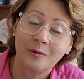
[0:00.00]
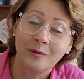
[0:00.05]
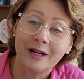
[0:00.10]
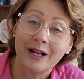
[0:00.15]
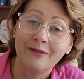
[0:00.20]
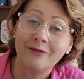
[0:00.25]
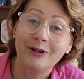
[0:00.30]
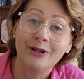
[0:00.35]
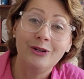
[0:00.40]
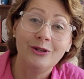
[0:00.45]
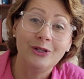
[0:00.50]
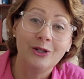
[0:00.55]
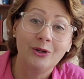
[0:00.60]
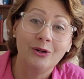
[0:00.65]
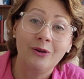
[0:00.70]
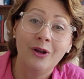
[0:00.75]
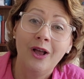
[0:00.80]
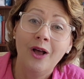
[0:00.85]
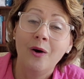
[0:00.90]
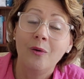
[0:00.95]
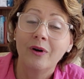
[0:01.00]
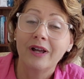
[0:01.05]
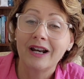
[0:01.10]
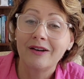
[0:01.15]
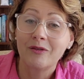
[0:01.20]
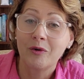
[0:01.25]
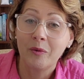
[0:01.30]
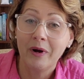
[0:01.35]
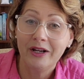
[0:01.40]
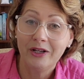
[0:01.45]
whatever you do,
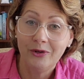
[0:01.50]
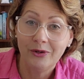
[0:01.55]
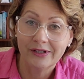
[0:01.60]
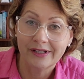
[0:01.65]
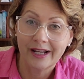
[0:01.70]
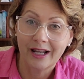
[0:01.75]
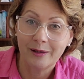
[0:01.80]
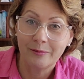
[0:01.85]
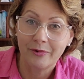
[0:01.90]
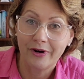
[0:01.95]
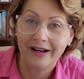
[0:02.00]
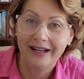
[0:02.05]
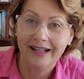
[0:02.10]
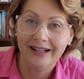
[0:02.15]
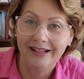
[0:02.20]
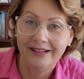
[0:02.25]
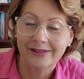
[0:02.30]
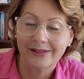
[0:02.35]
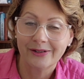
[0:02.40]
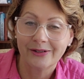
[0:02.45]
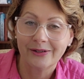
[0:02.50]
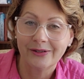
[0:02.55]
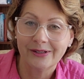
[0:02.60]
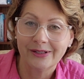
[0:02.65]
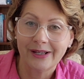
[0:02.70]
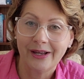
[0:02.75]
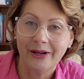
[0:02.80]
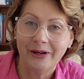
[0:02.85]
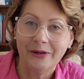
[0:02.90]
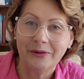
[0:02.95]
whatever way you celebrate Easter. So,